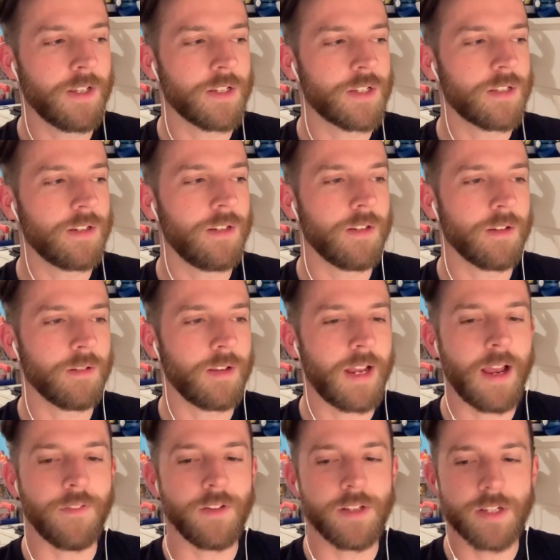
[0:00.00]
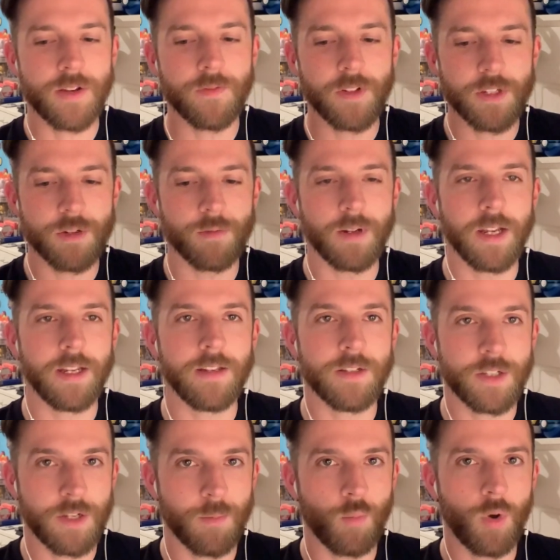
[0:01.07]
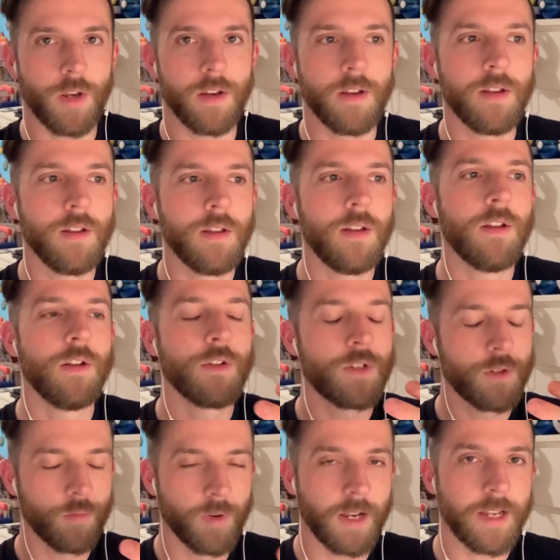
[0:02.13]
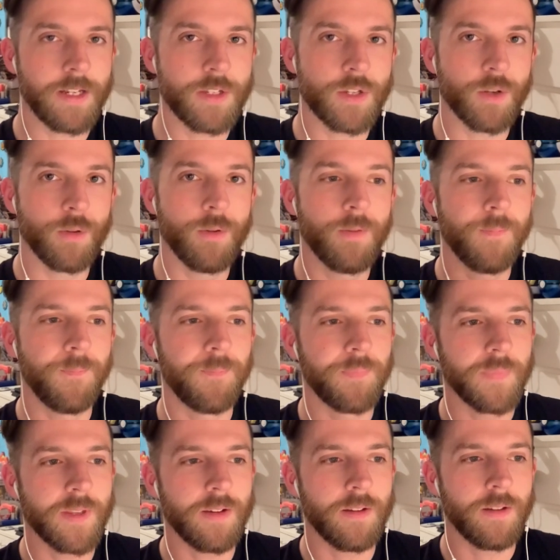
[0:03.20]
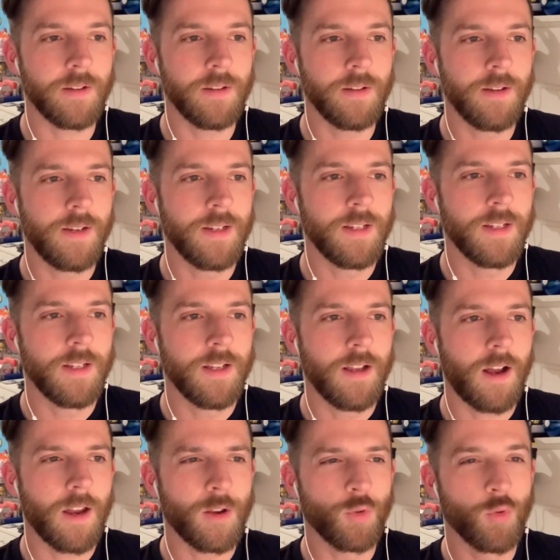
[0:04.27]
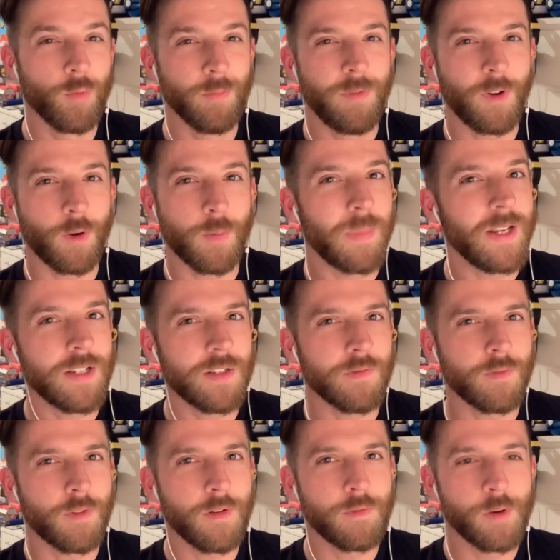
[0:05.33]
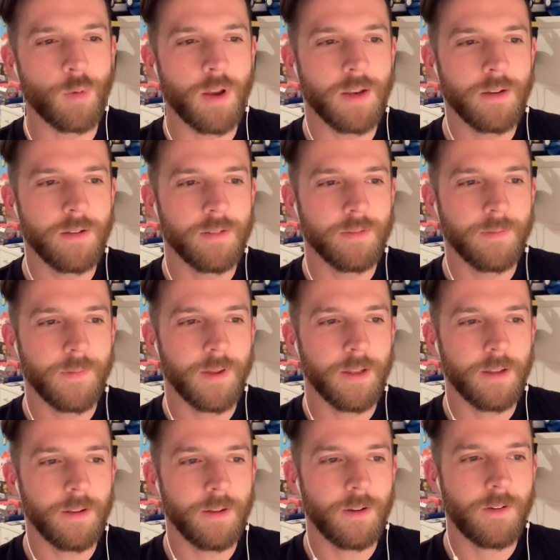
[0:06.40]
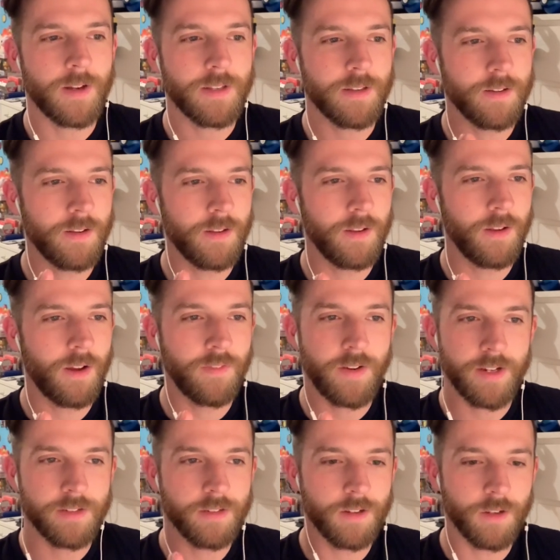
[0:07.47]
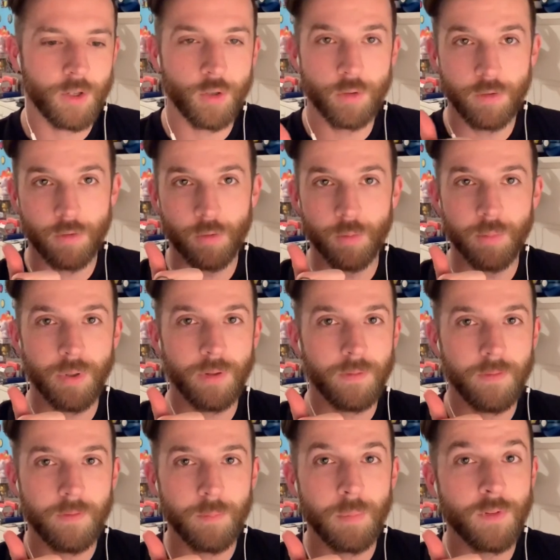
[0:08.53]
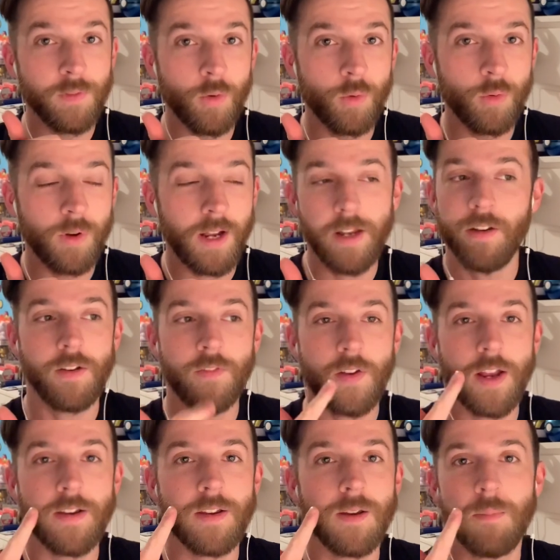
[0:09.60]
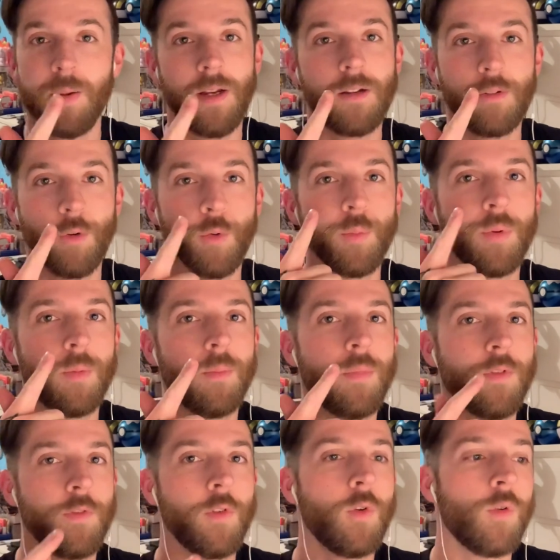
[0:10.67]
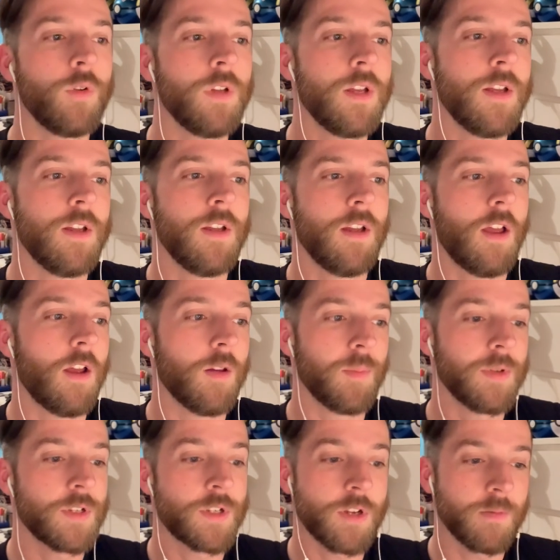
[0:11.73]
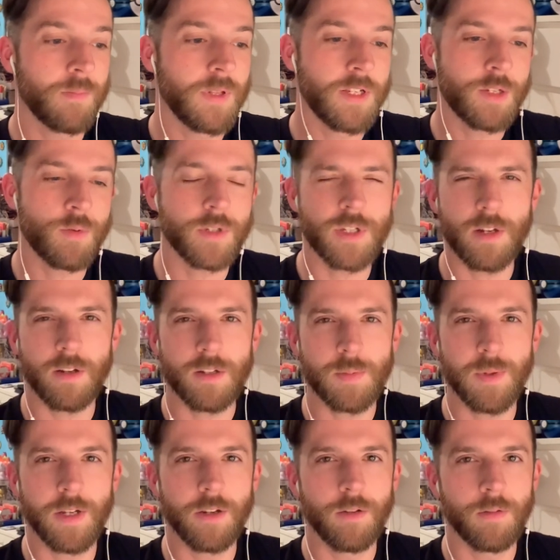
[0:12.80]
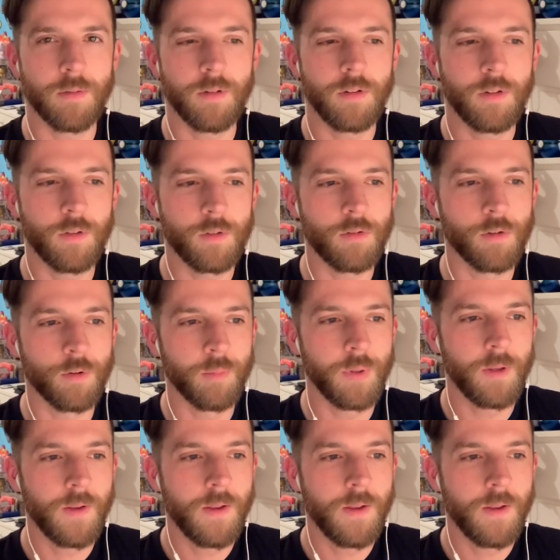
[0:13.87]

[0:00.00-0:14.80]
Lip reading: it's, you know, having something to relate, someone to relate to. I know group therapy isn't for everyone. I've had a good group before, and I've had a bad group before. But this one's turned out to be a good group.